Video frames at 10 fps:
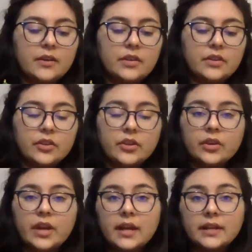
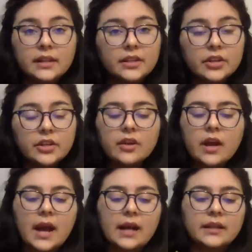Either add glitter,
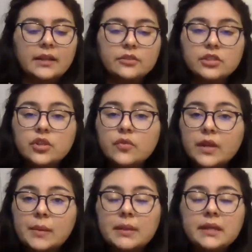add little
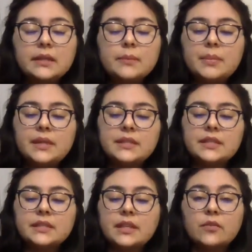snowflake
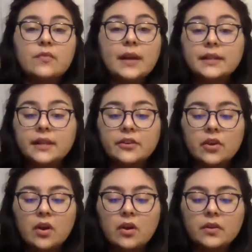pieces that you find later
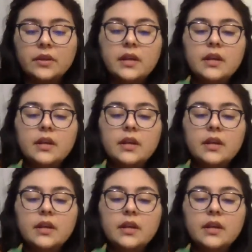on.